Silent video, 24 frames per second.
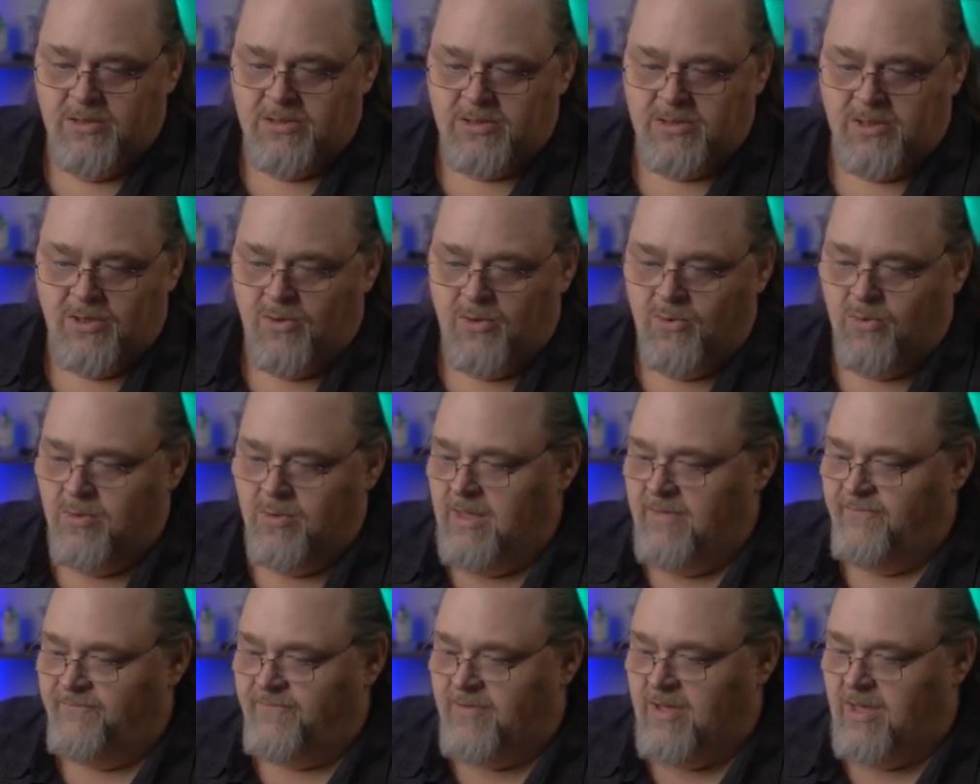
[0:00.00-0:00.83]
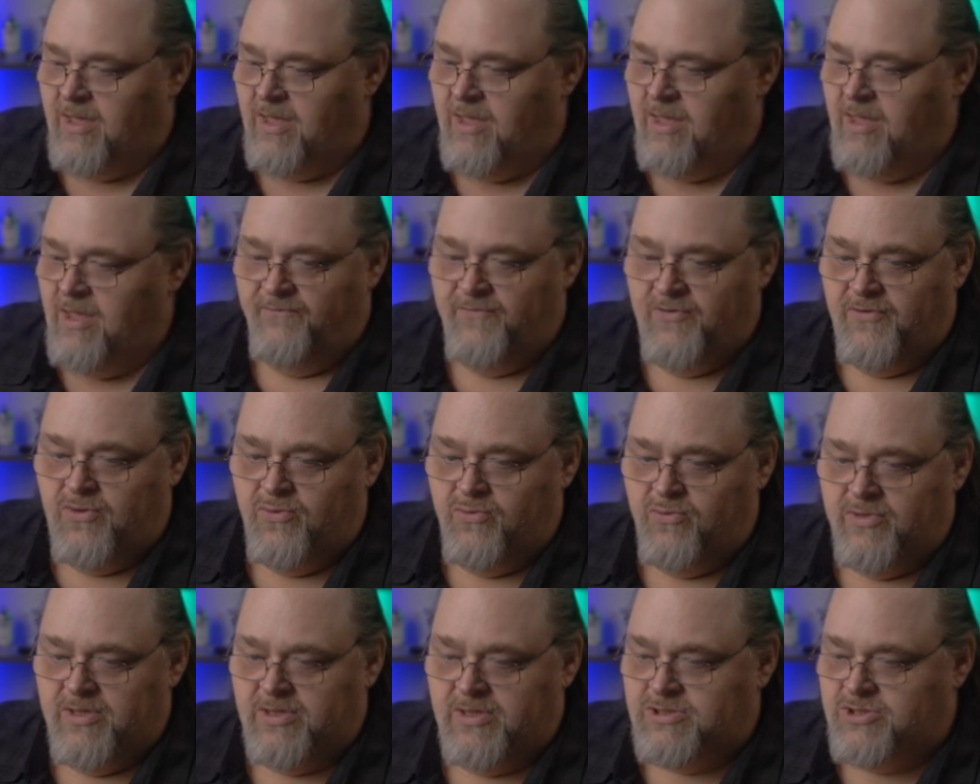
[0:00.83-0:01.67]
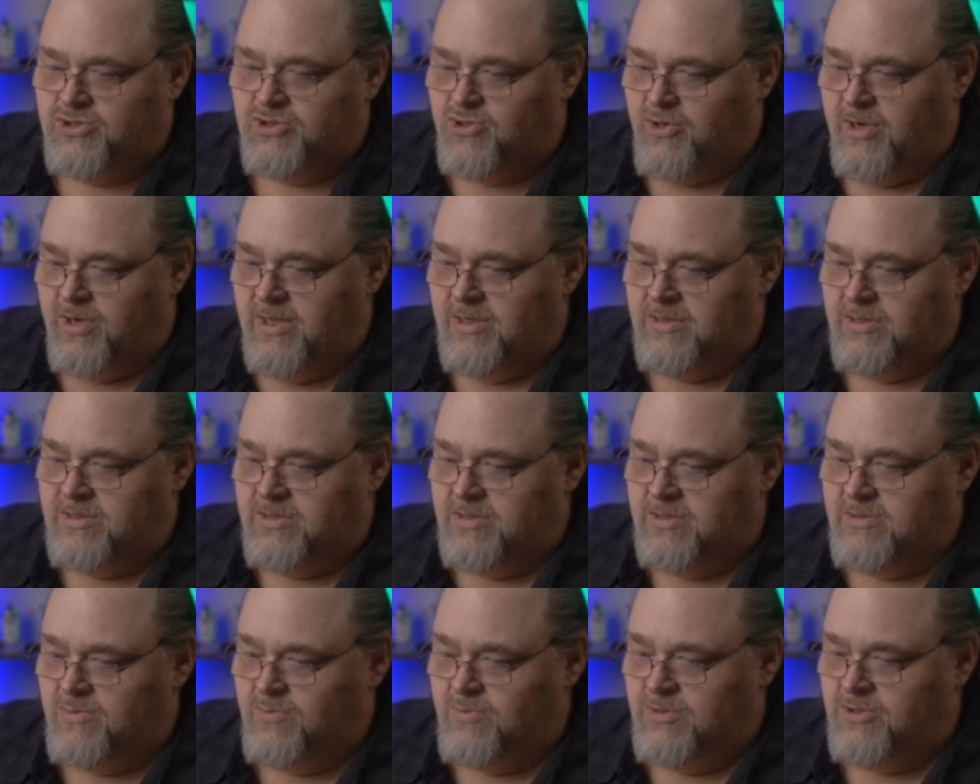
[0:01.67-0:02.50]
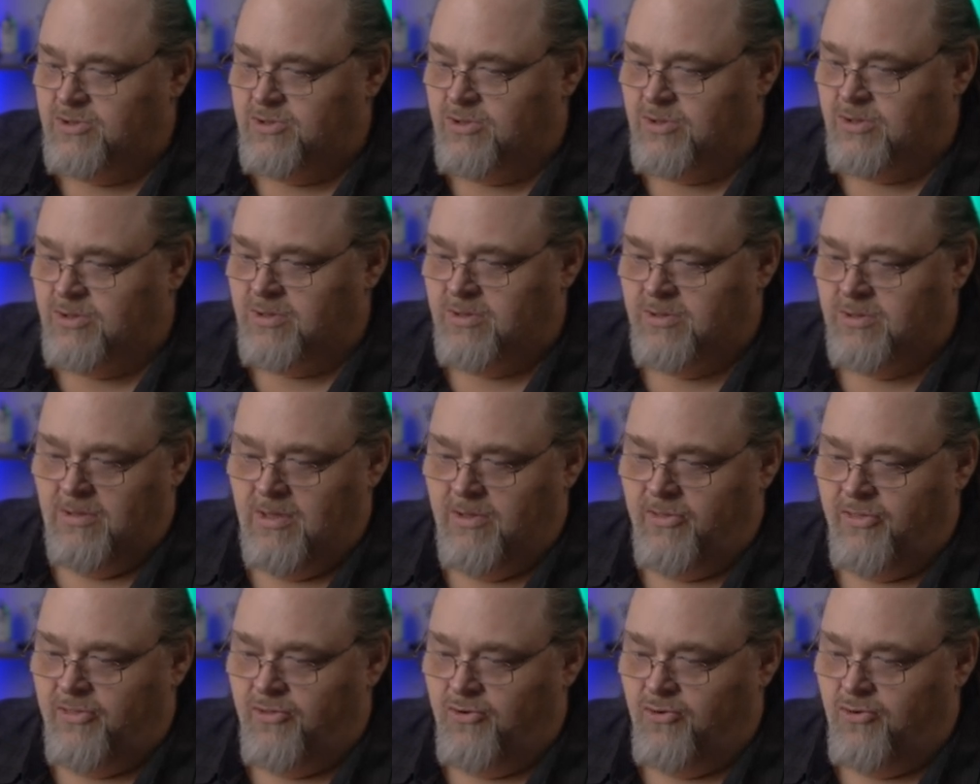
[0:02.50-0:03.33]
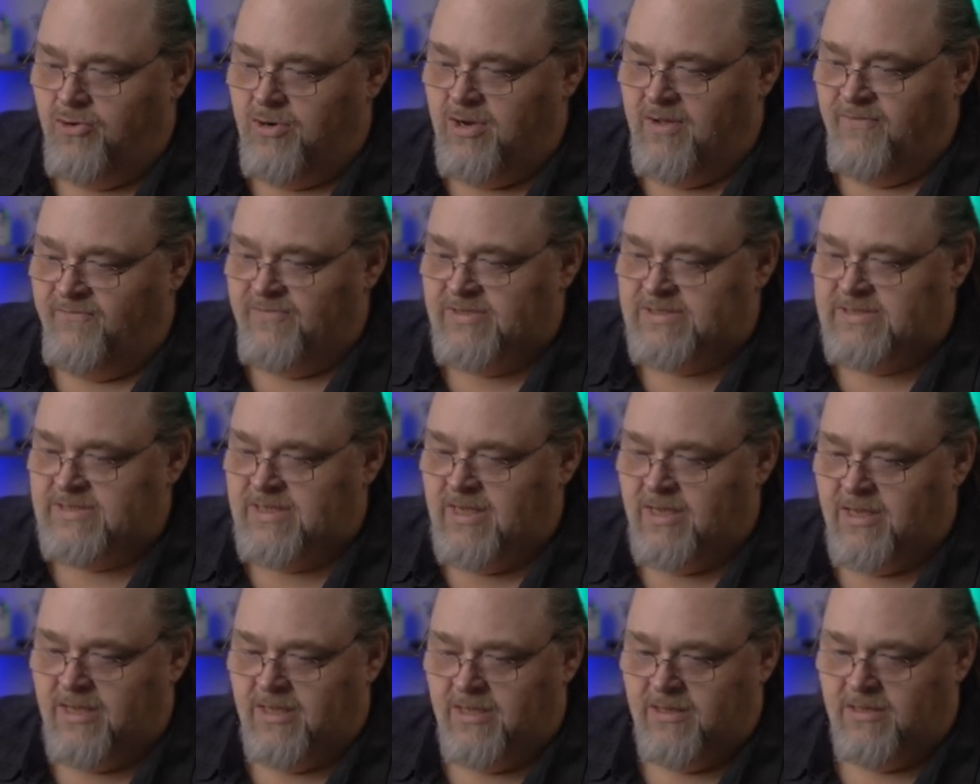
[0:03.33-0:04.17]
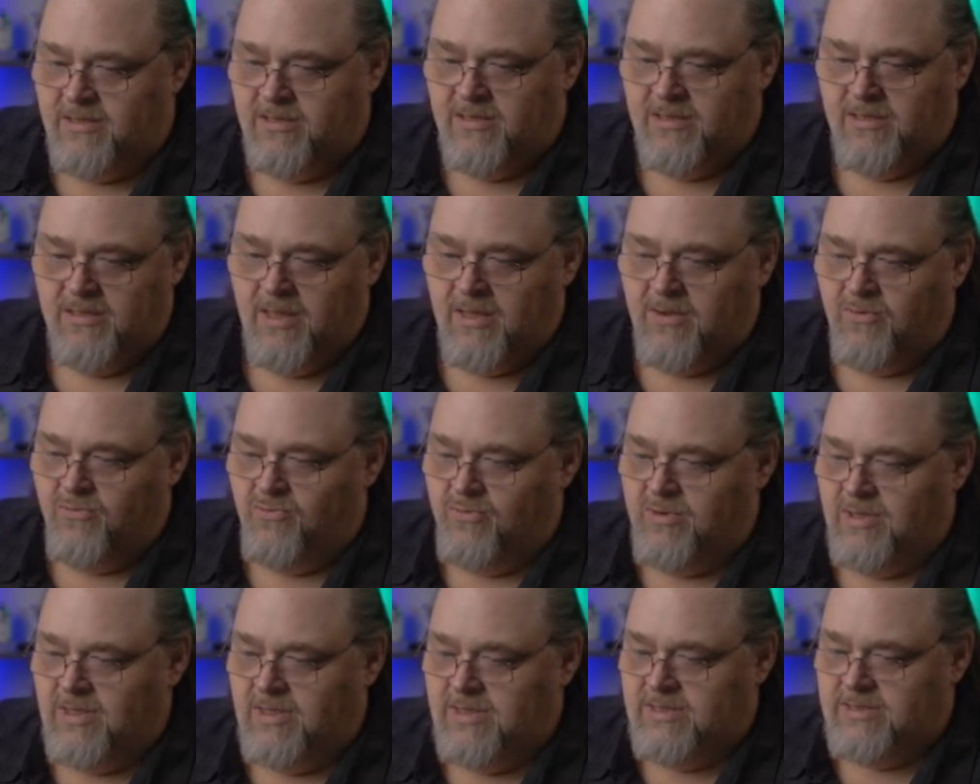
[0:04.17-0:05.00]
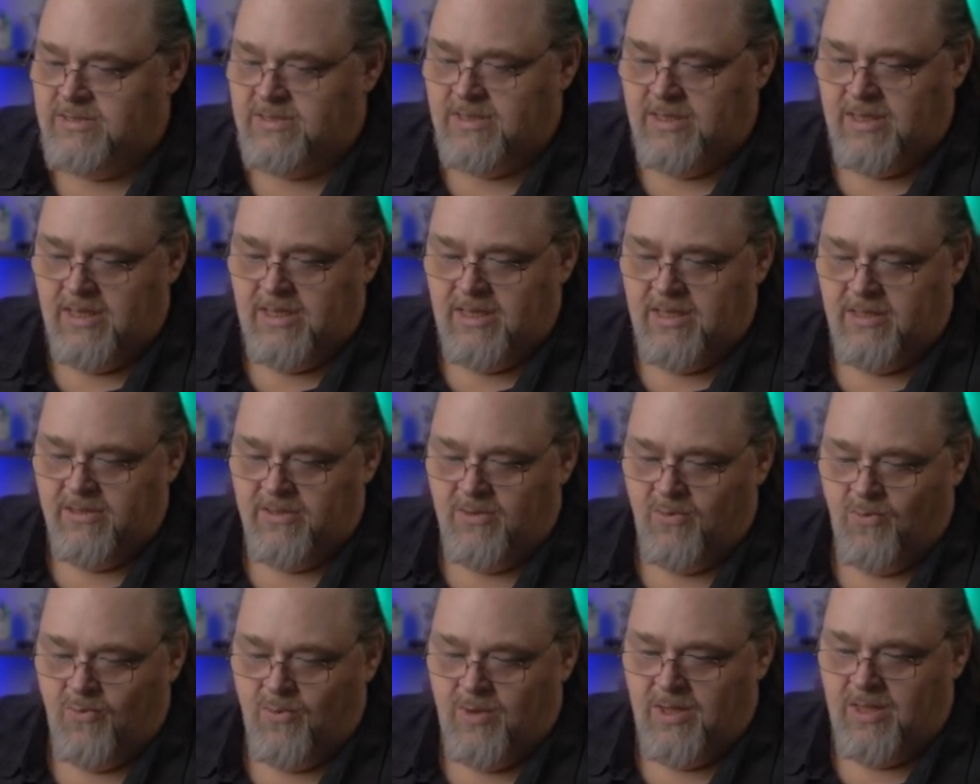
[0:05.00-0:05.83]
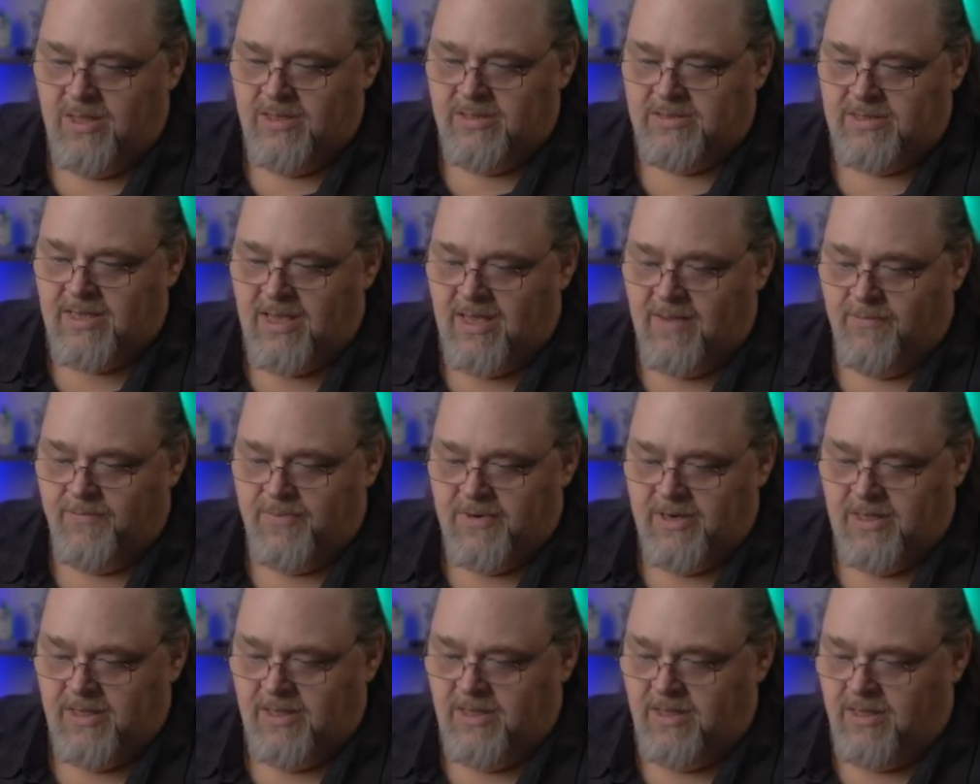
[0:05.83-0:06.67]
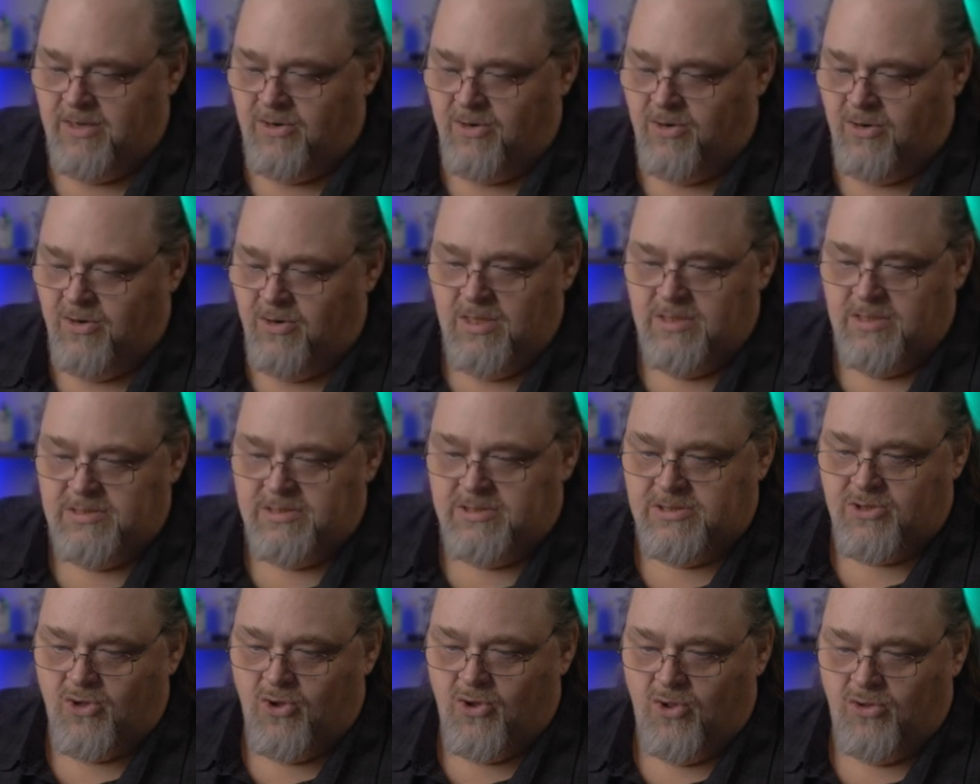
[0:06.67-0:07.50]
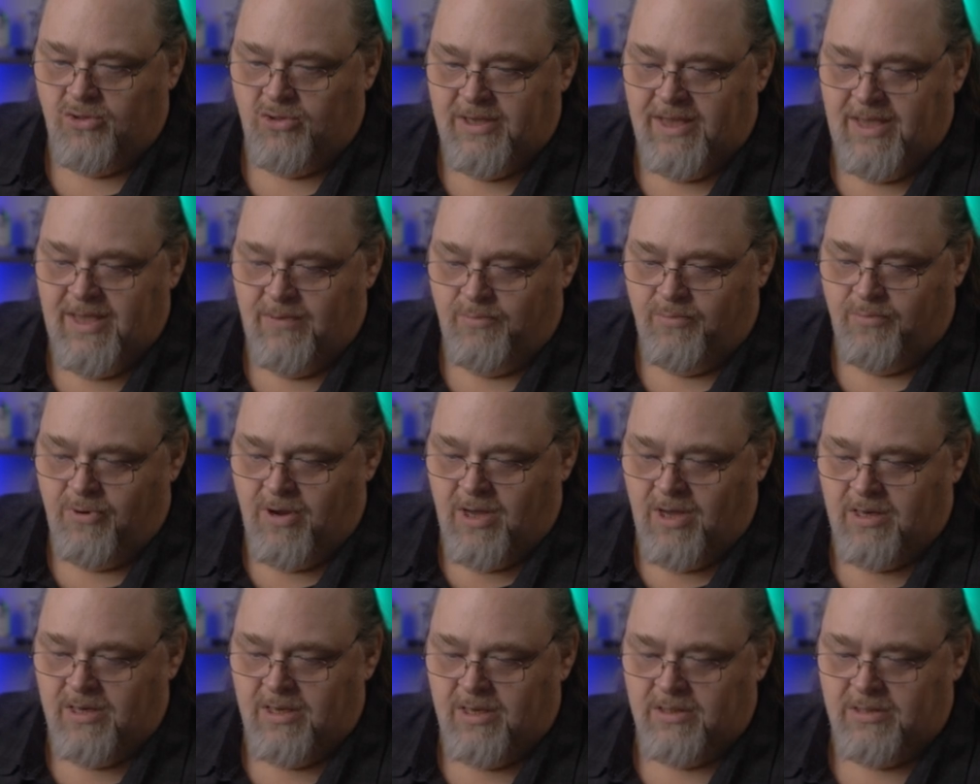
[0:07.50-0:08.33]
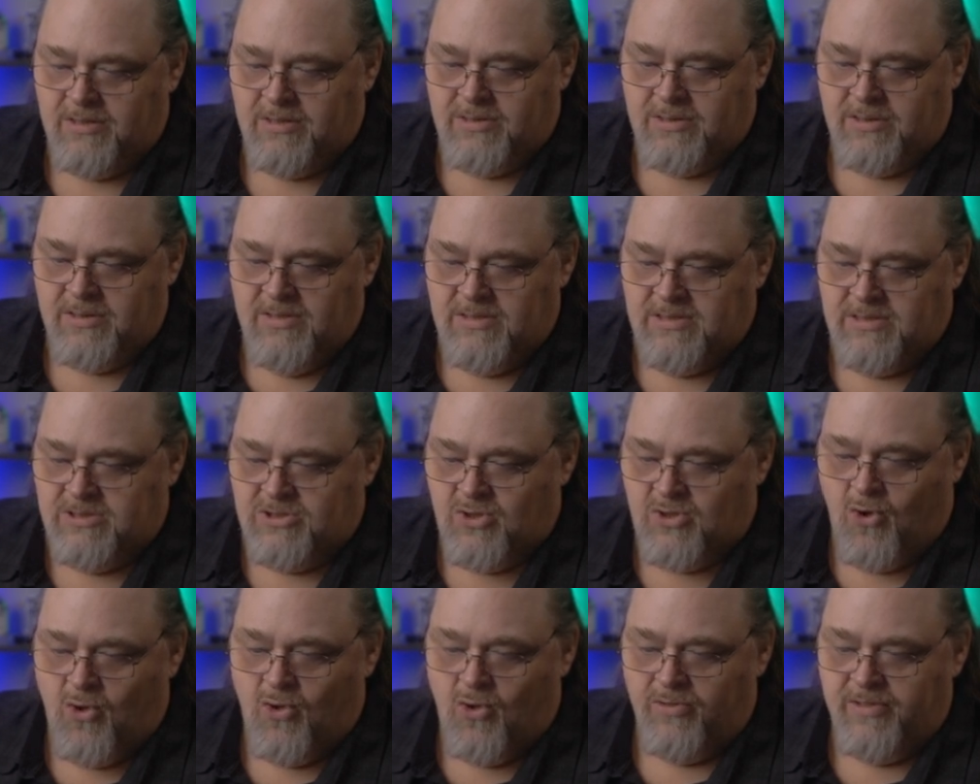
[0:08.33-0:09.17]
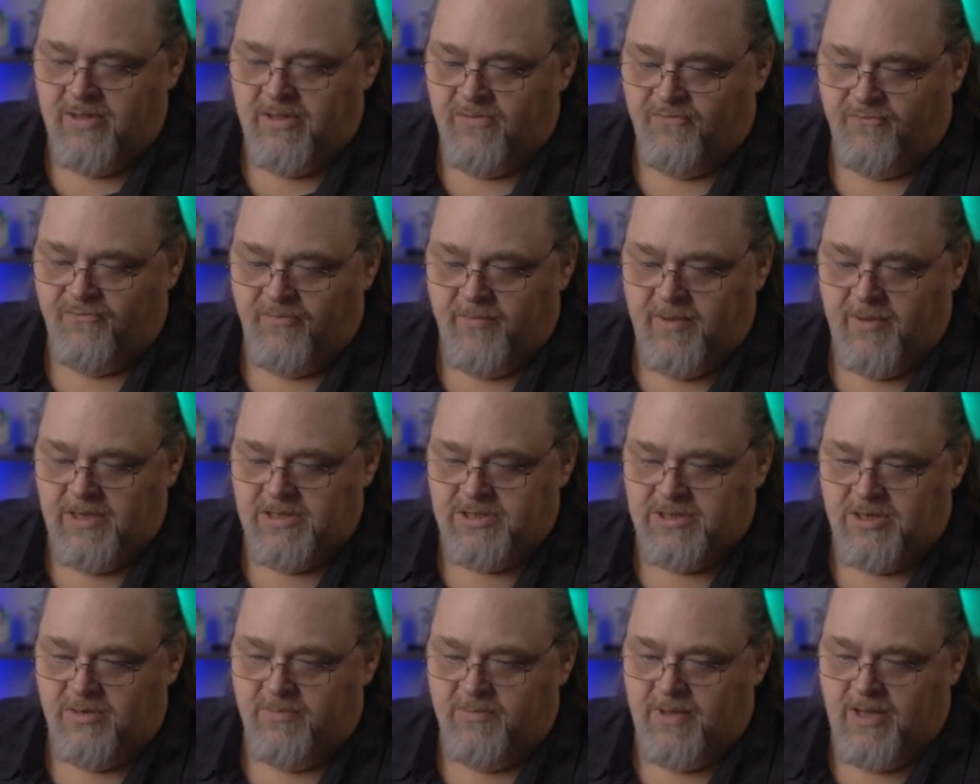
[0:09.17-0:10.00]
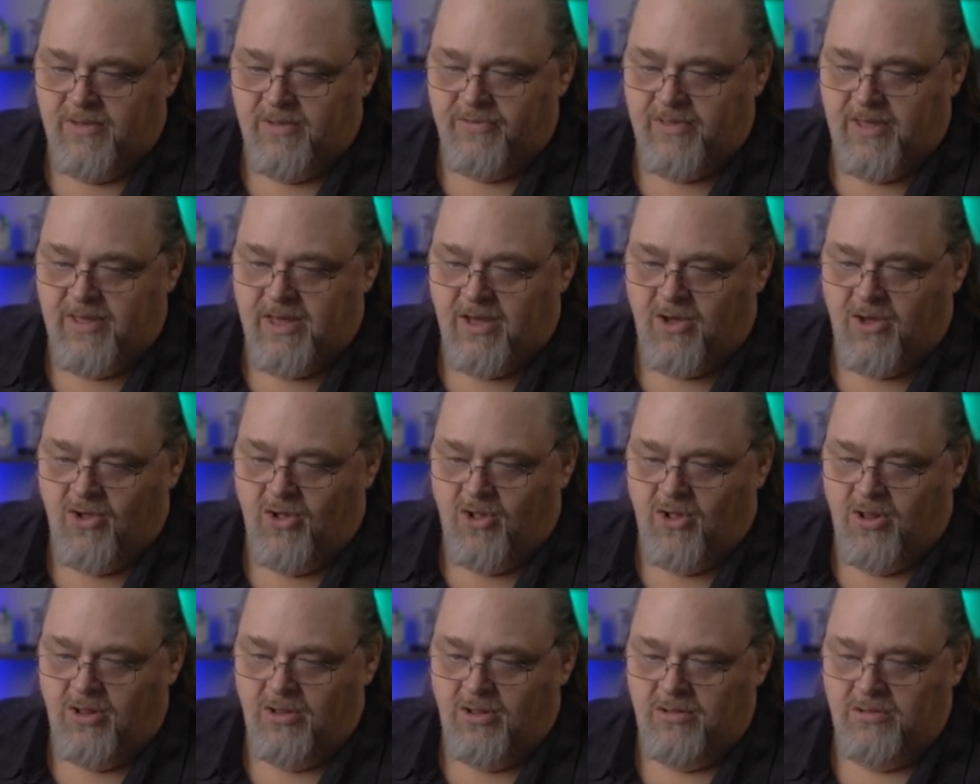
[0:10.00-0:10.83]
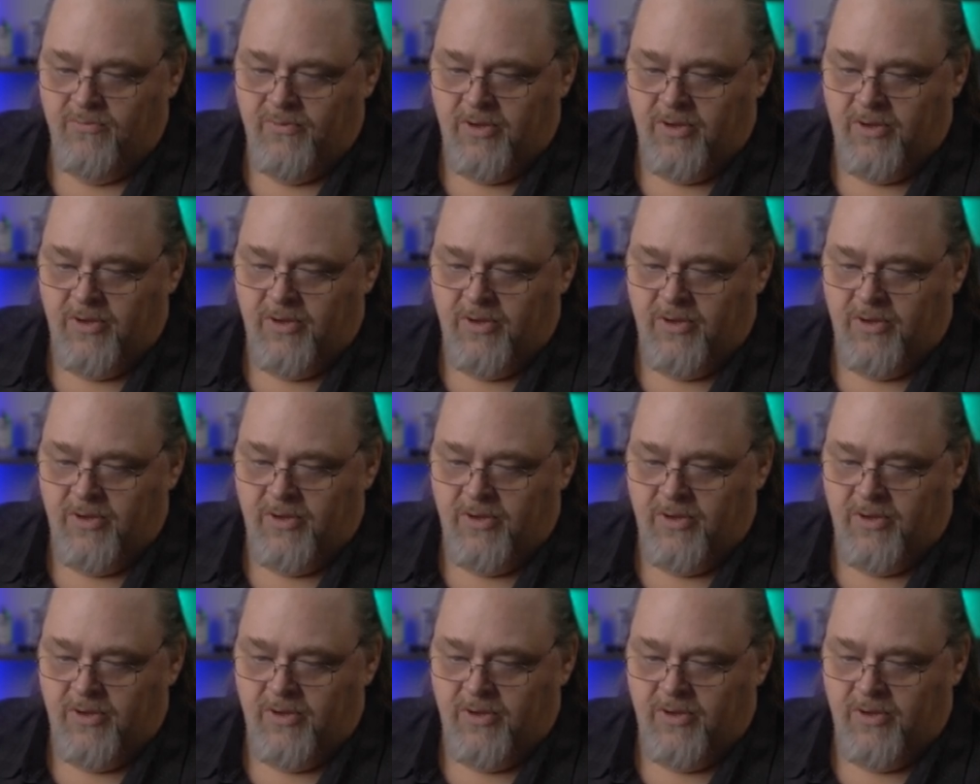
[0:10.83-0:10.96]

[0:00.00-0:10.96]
So if I view this trace, this one took a third of a second, I can really see that what is happening here, this is called to get products. This is all the information about that call.